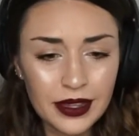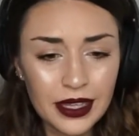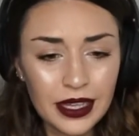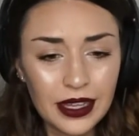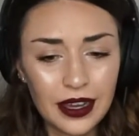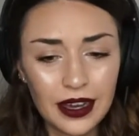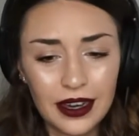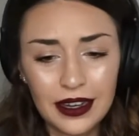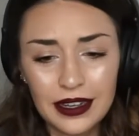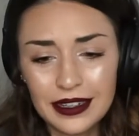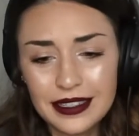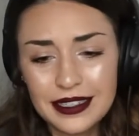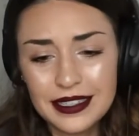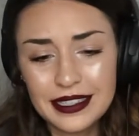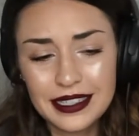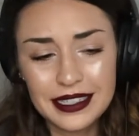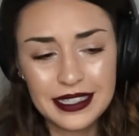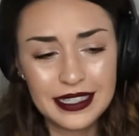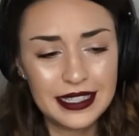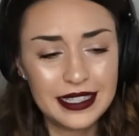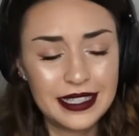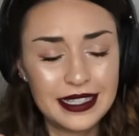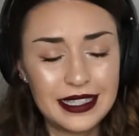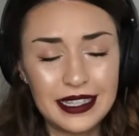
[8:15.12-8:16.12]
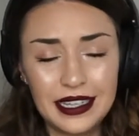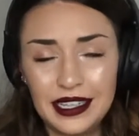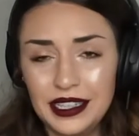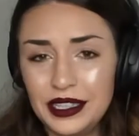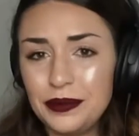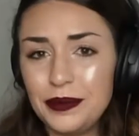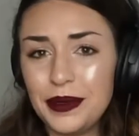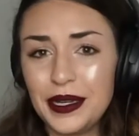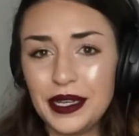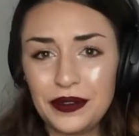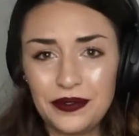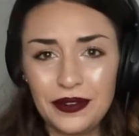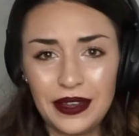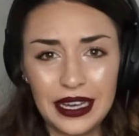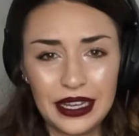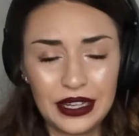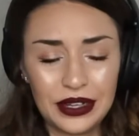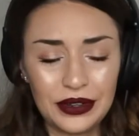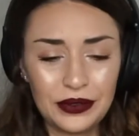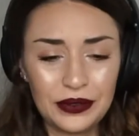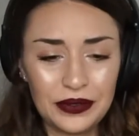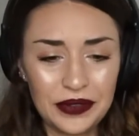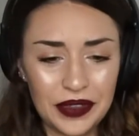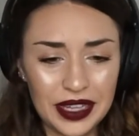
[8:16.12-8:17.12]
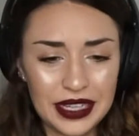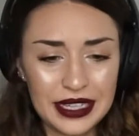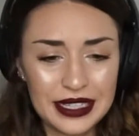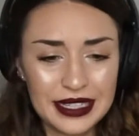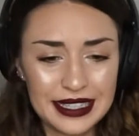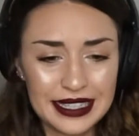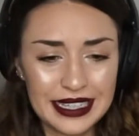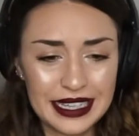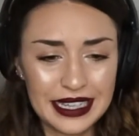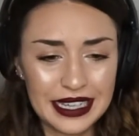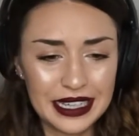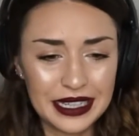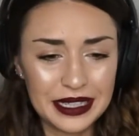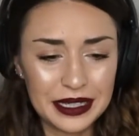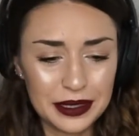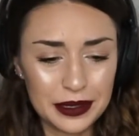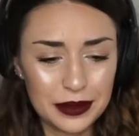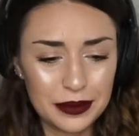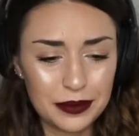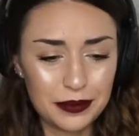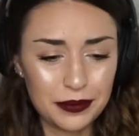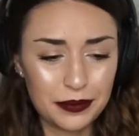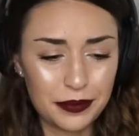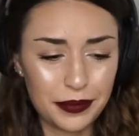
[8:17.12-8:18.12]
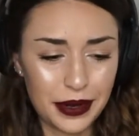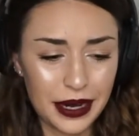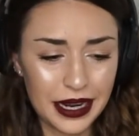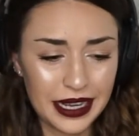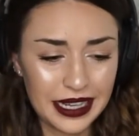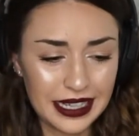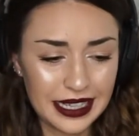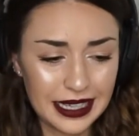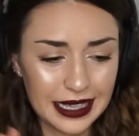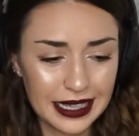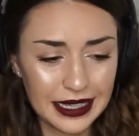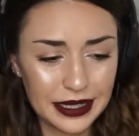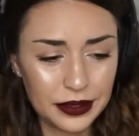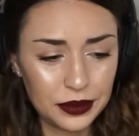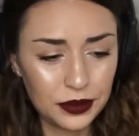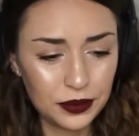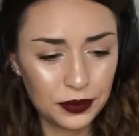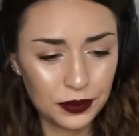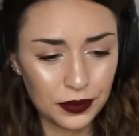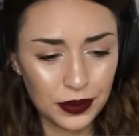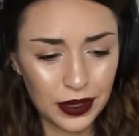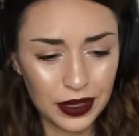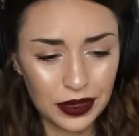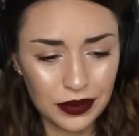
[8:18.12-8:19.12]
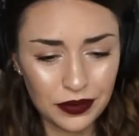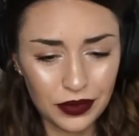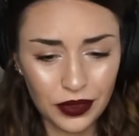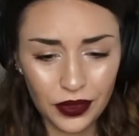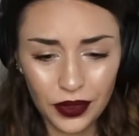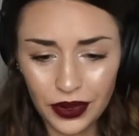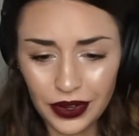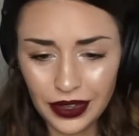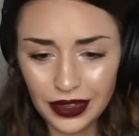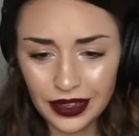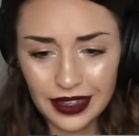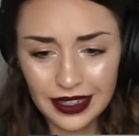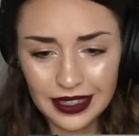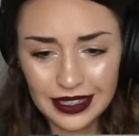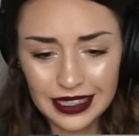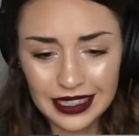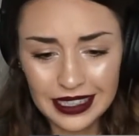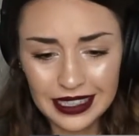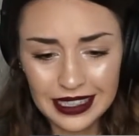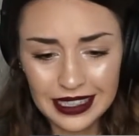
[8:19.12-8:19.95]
Honestly, still a big fan of this like brick and white floor look.